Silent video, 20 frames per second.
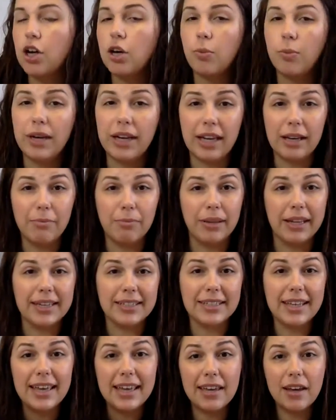We can
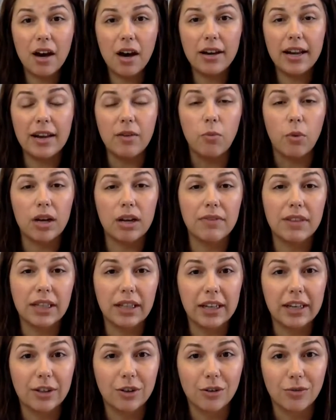place Aeon in one of the
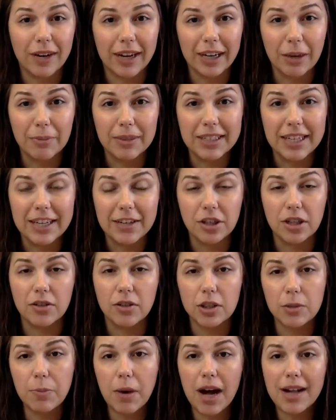clinical recommendation
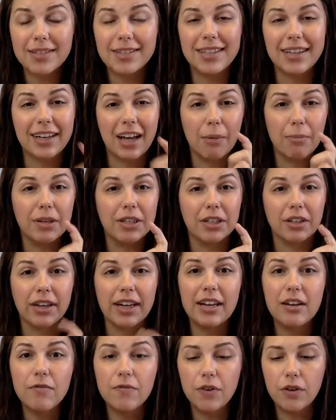spots that come in your
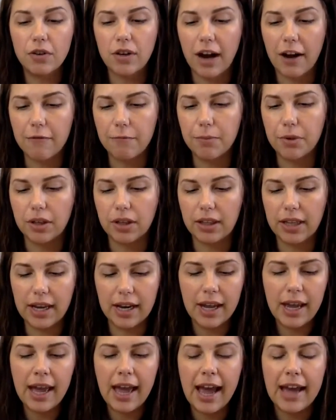infograph booklet,